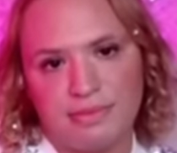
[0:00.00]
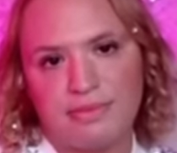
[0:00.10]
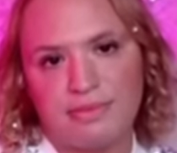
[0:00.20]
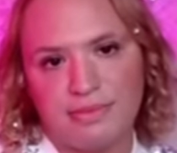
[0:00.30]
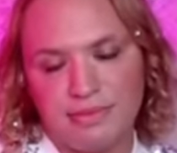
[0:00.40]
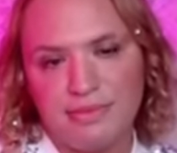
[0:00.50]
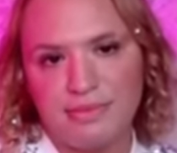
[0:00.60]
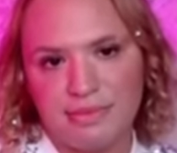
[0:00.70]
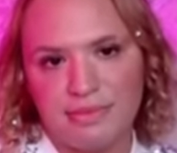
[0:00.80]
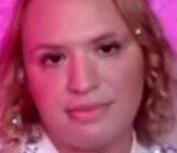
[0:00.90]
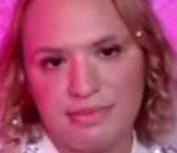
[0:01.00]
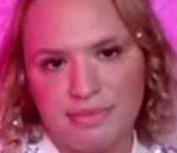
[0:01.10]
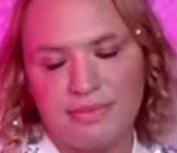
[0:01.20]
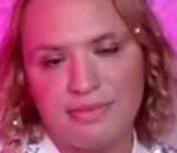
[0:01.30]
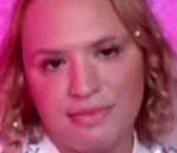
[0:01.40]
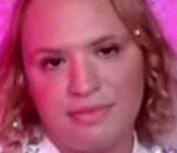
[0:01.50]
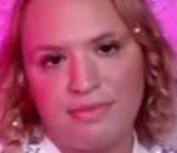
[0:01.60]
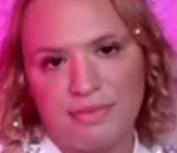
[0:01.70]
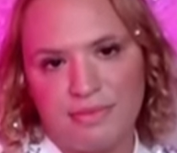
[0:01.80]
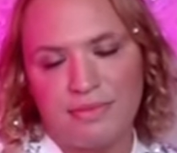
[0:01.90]

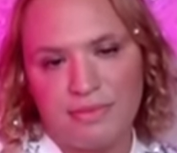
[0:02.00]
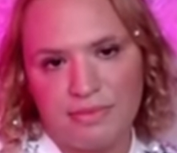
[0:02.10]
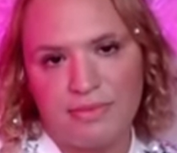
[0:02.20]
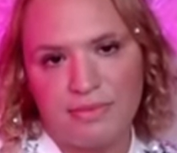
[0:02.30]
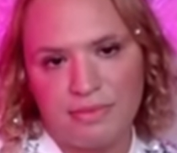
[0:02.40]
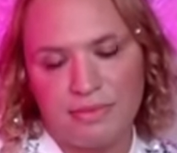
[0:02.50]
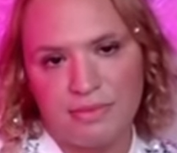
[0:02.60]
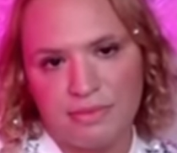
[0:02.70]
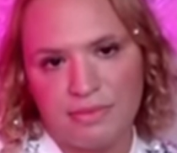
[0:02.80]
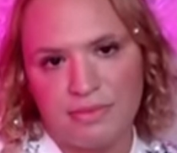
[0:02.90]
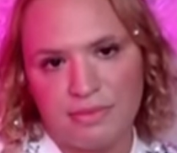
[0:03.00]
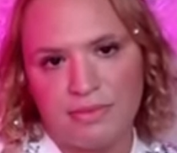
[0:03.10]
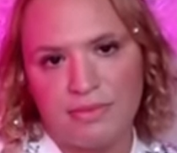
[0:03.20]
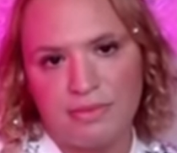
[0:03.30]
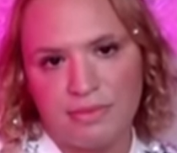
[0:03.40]
The person shown says nothing.